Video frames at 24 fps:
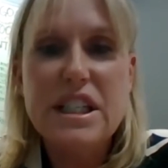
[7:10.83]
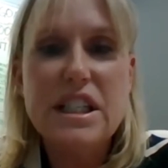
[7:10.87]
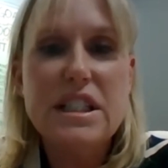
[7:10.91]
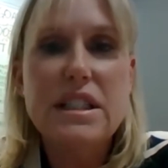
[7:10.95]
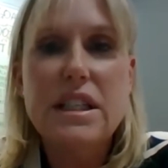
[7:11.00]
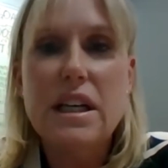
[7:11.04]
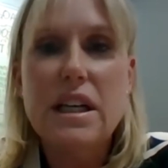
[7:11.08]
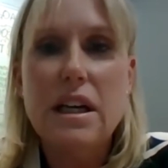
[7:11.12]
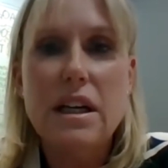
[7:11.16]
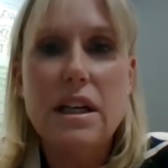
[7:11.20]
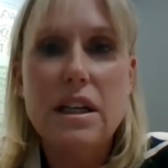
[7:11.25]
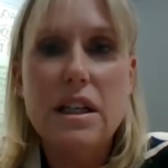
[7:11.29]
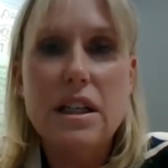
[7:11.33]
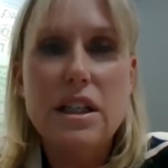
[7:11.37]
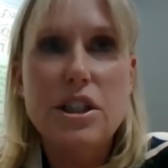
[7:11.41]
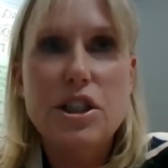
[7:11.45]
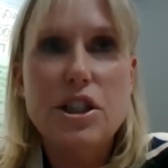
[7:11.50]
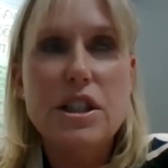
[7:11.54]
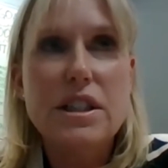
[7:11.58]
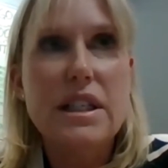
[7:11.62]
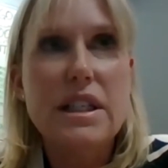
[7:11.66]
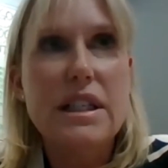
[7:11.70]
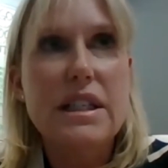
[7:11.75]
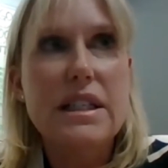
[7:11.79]
just
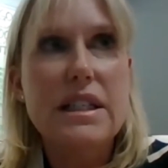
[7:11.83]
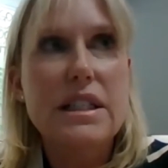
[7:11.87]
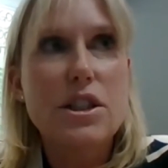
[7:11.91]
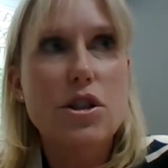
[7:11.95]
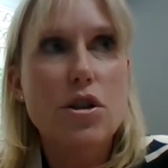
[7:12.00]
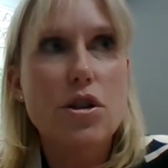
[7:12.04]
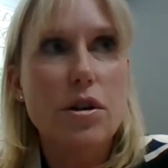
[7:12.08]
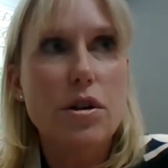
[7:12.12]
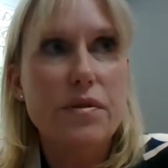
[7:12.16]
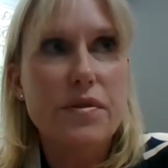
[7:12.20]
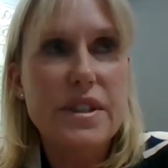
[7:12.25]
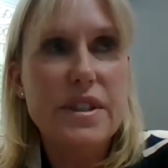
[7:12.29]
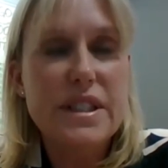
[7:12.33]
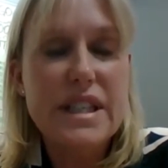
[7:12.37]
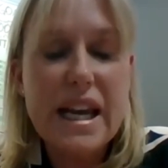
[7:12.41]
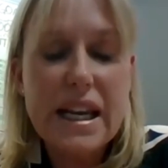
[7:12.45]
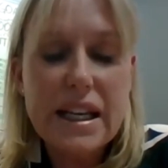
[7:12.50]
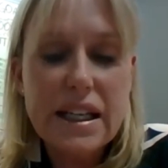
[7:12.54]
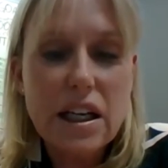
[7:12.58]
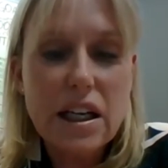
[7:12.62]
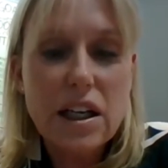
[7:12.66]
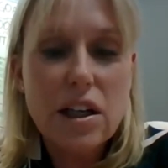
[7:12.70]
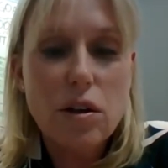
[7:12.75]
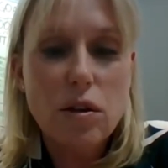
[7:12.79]
a sort of
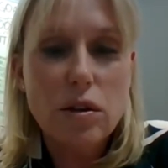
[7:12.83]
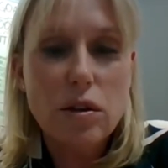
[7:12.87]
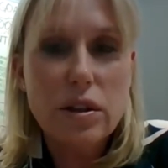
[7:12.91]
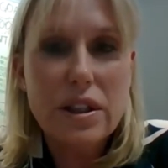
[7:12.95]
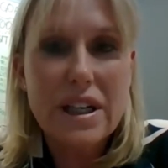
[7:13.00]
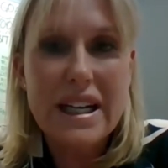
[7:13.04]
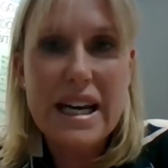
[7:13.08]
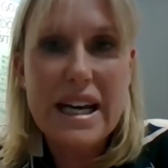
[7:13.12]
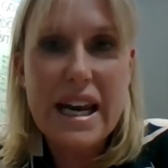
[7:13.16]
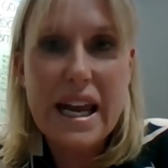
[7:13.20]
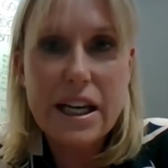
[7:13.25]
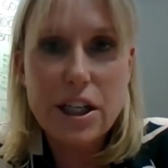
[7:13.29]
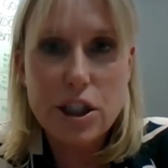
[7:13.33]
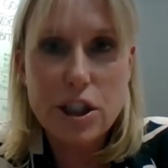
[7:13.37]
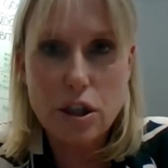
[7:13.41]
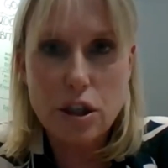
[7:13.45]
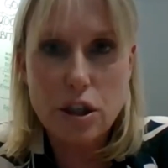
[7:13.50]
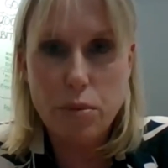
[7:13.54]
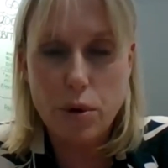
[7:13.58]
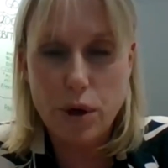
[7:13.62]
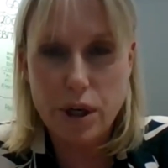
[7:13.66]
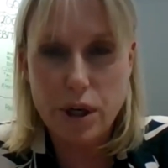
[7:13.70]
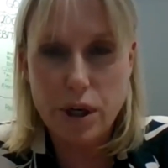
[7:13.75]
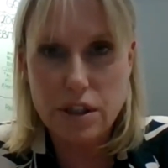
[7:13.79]
technical
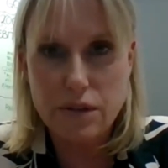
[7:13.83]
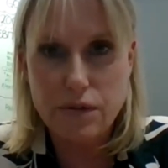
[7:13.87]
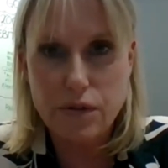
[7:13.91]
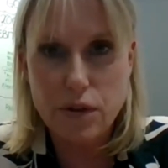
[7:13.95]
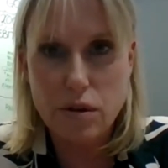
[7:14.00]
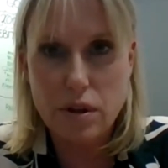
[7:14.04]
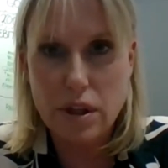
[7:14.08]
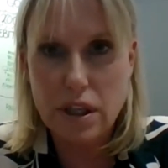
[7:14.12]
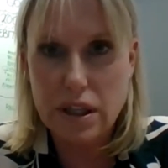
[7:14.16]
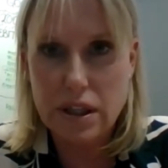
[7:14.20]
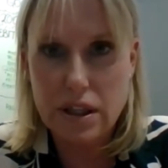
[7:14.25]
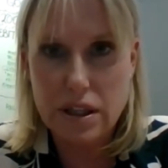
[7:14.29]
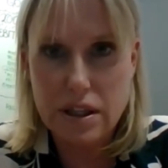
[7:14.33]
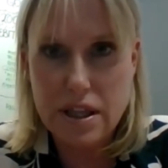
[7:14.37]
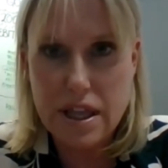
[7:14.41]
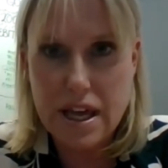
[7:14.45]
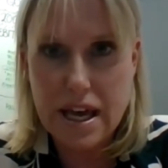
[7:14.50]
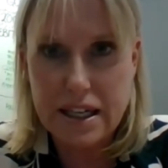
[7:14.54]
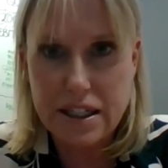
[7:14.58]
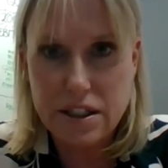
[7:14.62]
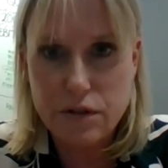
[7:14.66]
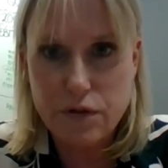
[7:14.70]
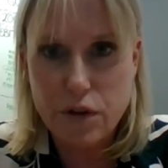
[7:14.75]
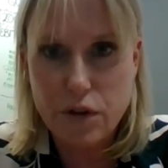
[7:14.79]
connection point of view
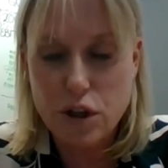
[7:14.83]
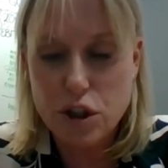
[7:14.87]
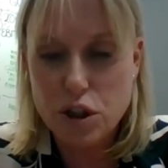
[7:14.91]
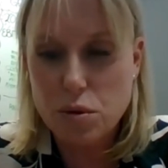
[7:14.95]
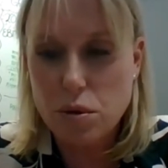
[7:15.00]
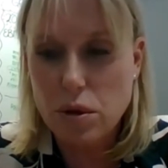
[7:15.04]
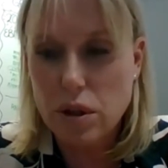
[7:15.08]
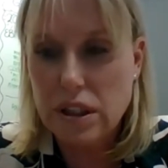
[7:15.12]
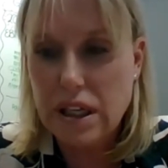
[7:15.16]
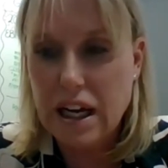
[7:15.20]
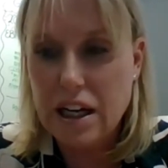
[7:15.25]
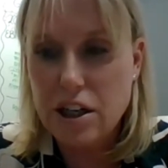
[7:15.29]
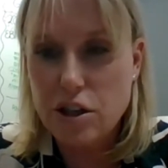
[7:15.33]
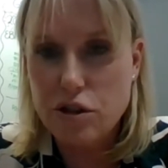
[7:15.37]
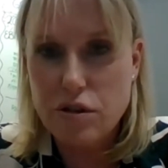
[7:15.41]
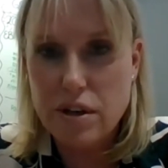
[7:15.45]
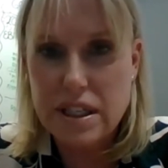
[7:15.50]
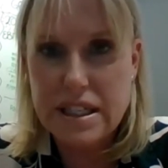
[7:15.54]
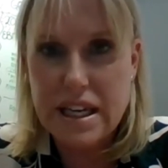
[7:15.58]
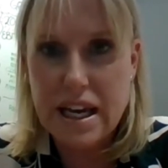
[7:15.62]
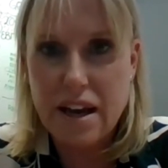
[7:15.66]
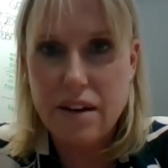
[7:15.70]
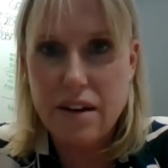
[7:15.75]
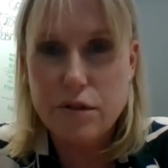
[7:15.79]
that first world
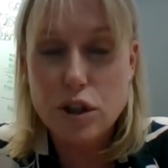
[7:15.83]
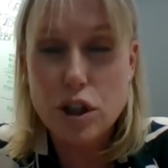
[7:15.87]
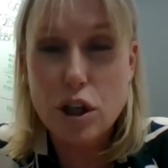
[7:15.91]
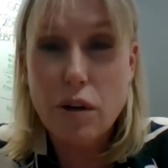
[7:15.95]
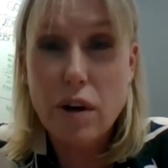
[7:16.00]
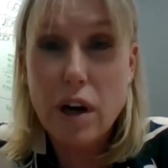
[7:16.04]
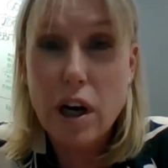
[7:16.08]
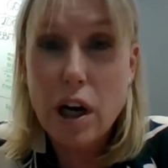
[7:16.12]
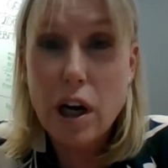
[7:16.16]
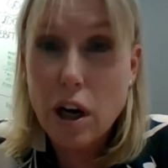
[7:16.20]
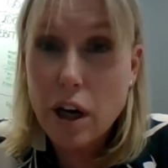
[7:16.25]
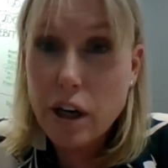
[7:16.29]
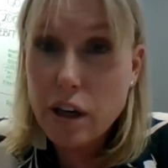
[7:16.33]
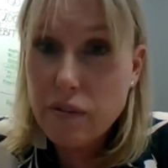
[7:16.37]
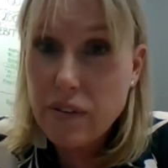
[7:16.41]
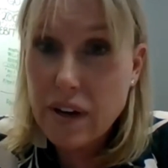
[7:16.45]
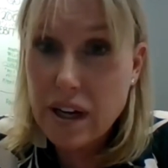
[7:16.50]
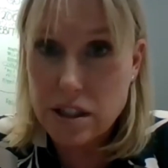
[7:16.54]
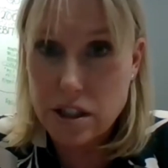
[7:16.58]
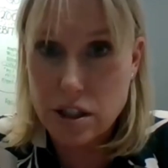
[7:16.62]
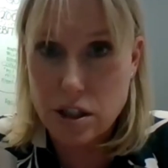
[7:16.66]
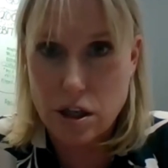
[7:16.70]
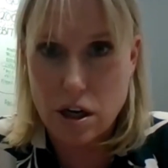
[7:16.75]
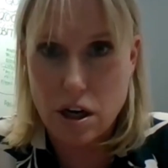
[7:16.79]
countries have. So a lot
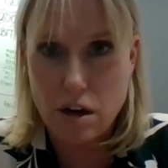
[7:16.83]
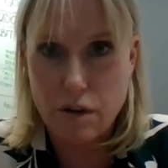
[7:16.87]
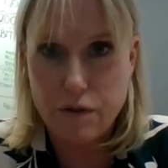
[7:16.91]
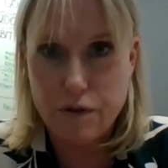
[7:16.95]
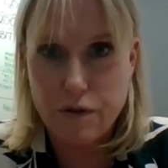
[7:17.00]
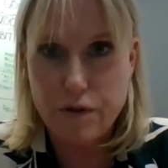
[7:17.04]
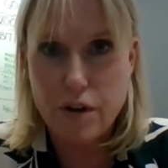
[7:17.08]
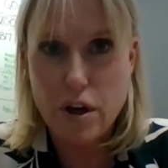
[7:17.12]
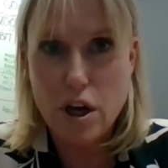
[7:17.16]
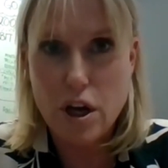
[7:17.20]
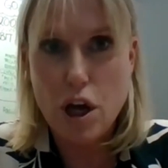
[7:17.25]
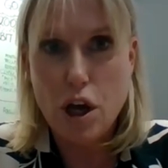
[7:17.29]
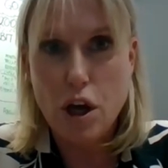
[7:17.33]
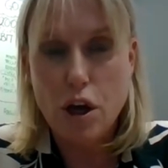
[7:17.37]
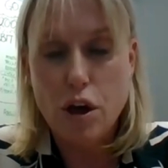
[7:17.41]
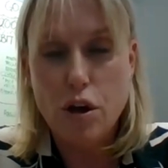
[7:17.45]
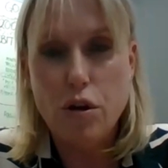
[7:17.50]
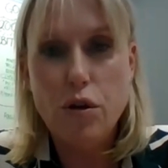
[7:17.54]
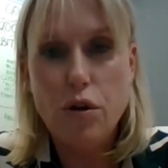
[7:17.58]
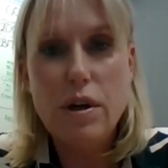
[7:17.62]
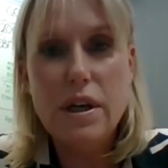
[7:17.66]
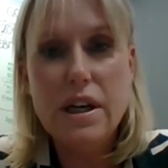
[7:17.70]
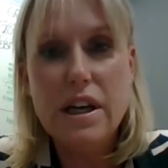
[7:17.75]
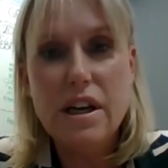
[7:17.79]
of our staff
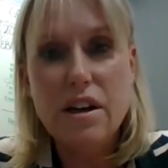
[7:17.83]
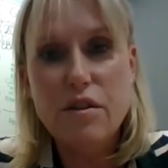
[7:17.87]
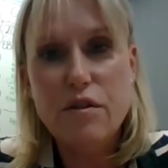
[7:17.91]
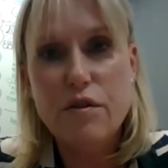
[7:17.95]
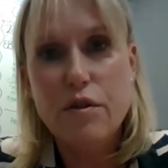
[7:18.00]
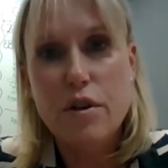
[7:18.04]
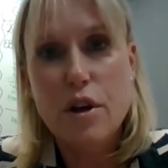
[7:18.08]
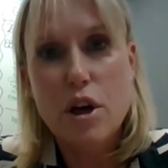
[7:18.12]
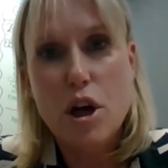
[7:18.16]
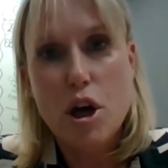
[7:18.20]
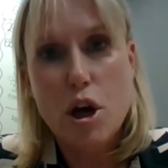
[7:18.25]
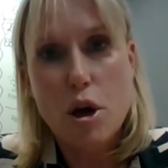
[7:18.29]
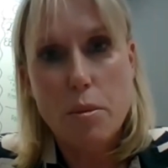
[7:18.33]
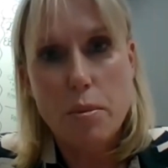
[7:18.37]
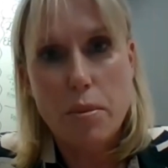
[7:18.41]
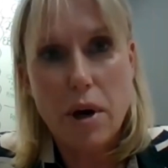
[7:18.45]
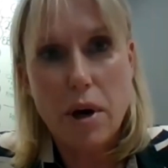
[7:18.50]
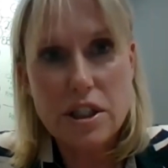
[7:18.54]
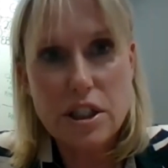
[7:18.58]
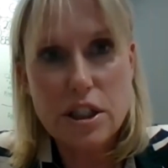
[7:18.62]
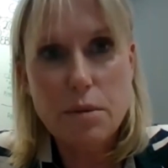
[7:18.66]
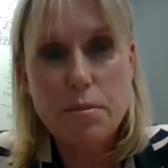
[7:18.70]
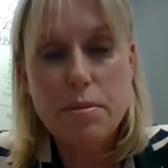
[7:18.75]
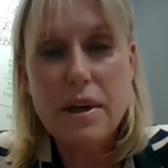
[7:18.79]
who live
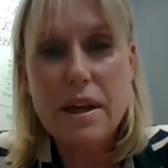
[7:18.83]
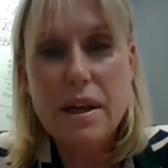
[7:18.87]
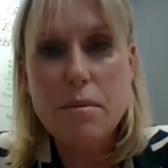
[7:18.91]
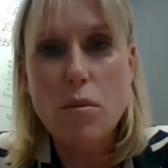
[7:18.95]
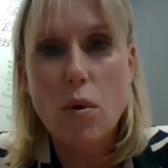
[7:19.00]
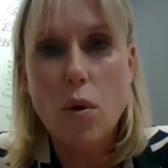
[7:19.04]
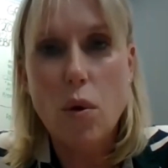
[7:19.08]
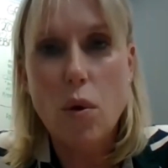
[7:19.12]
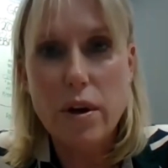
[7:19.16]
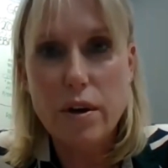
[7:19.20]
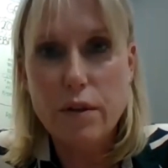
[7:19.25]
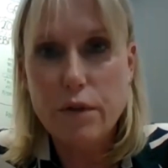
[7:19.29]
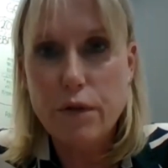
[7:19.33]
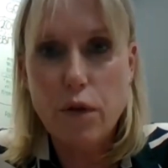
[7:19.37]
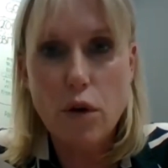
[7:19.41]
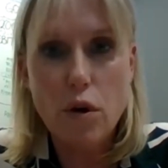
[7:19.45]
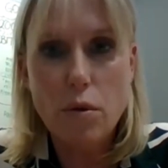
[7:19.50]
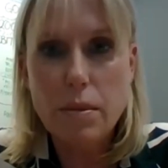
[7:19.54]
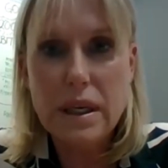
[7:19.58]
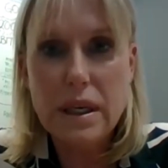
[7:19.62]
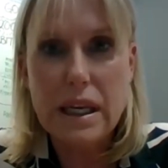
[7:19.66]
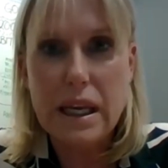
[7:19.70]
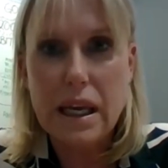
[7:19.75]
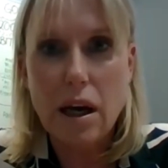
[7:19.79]
possibly more
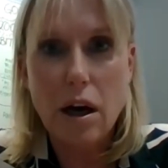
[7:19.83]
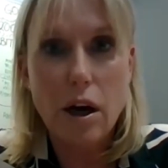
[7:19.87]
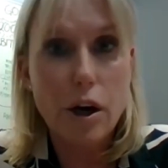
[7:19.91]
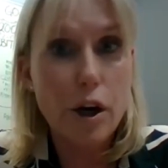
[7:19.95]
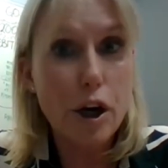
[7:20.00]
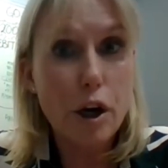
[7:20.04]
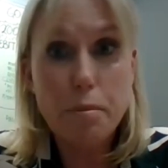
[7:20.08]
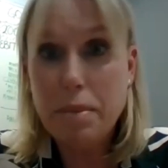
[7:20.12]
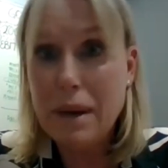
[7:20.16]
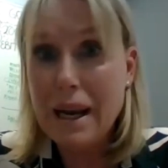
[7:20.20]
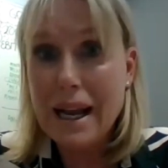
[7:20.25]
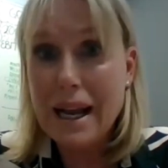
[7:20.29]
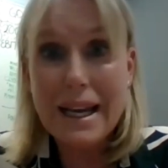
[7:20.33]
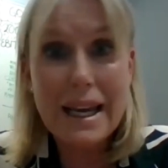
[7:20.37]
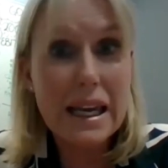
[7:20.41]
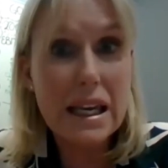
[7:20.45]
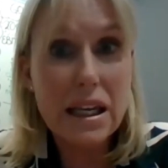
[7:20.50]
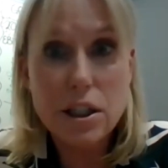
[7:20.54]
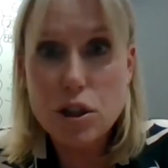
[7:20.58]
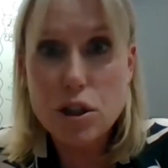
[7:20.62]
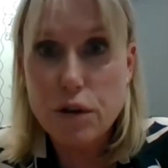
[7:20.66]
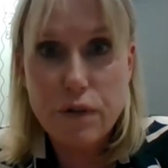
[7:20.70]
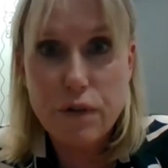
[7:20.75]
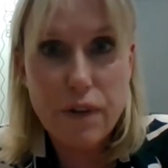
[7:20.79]
informally are not
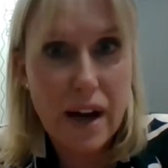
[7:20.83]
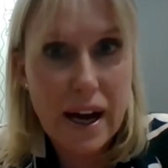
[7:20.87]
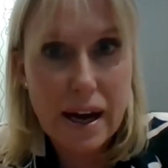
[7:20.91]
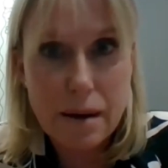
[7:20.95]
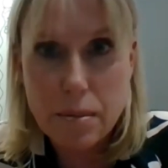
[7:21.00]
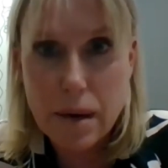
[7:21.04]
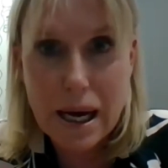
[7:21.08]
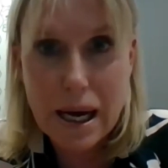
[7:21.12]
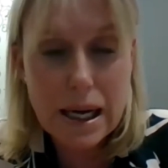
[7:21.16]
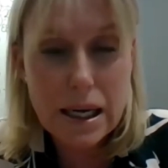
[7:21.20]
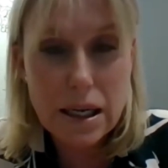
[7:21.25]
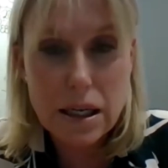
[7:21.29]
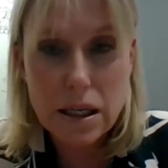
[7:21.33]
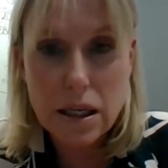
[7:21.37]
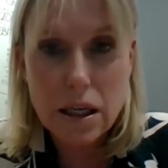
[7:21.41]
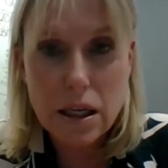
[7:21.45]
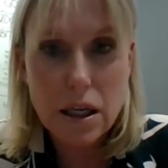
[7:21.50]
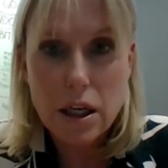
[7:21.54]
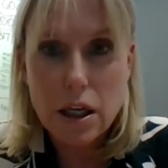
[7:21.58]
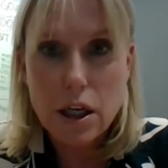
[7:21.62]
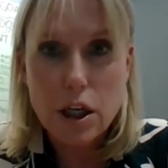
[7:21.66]
plugging into fiber